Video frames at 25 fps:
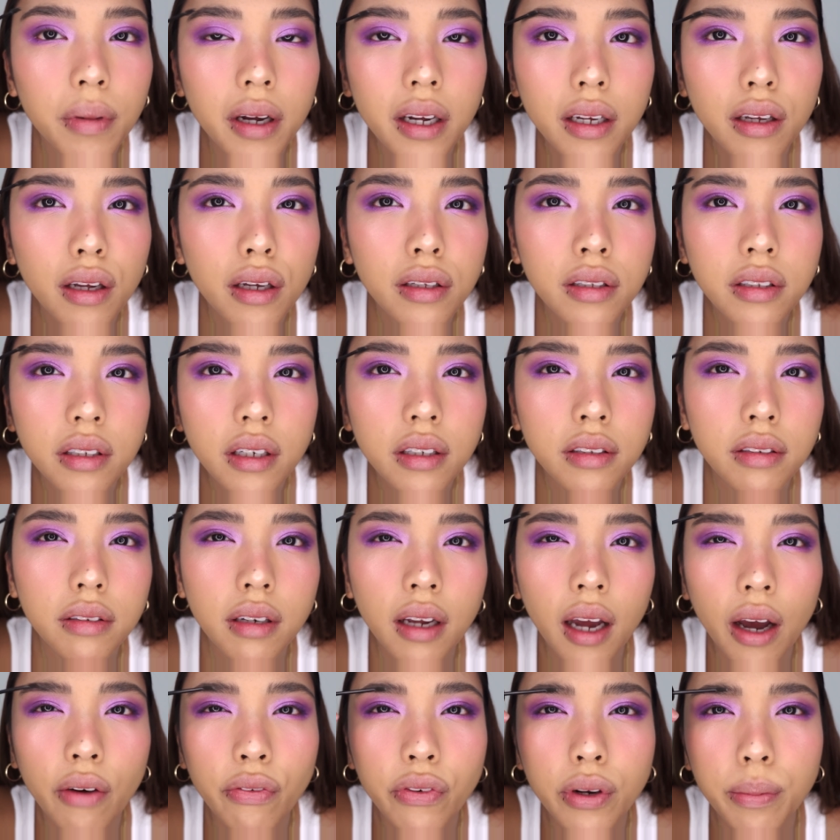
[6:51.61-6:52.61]
I guess it doesn't
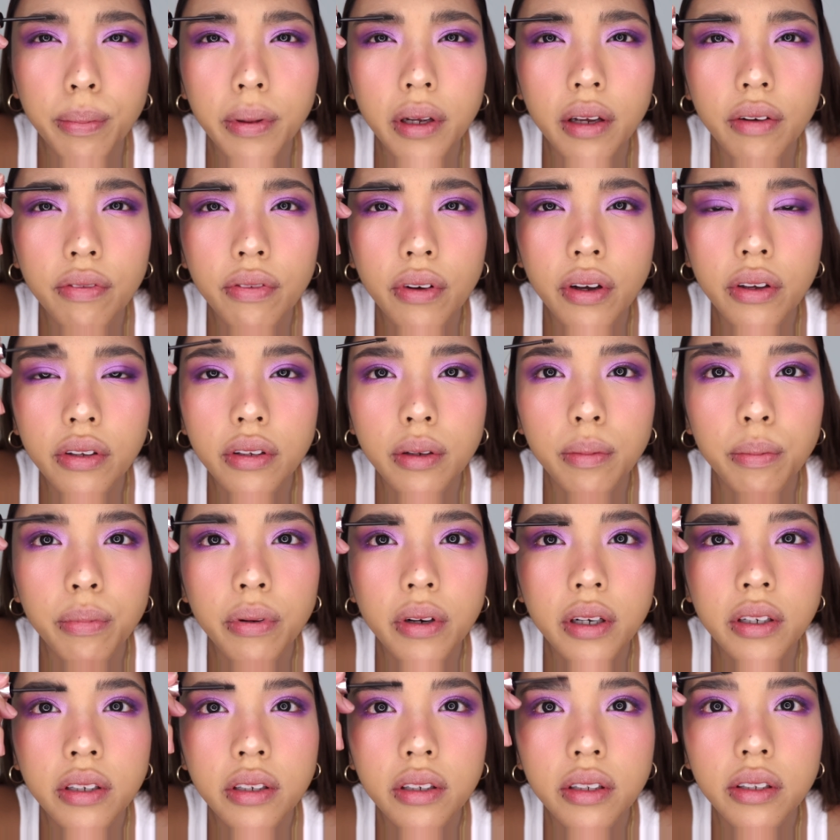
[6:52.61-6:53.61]
have to be a first
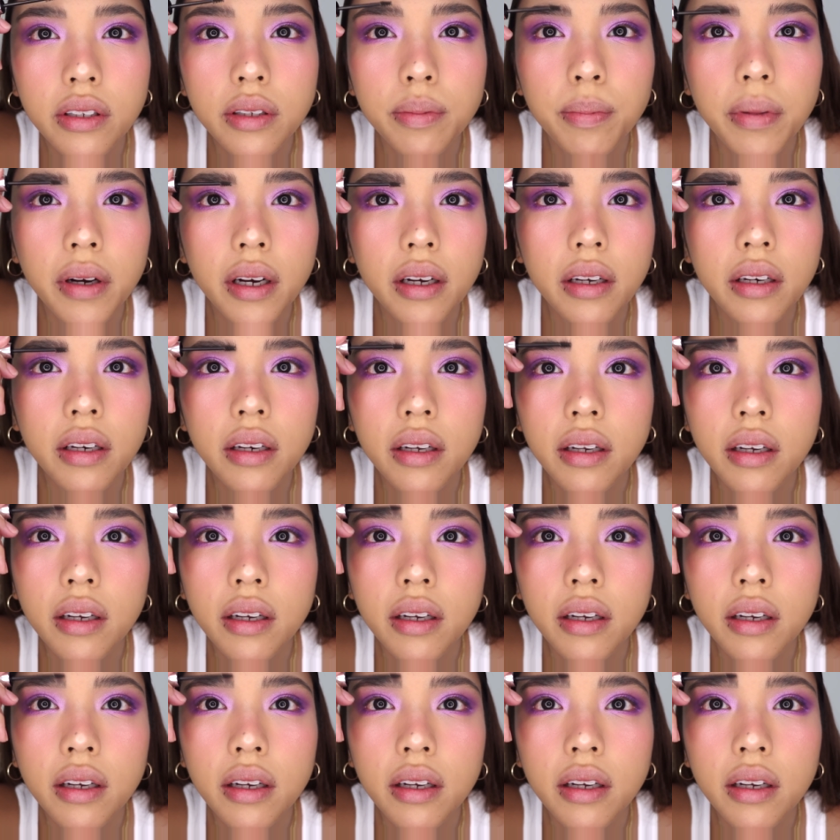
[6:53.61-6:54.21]
impressions, but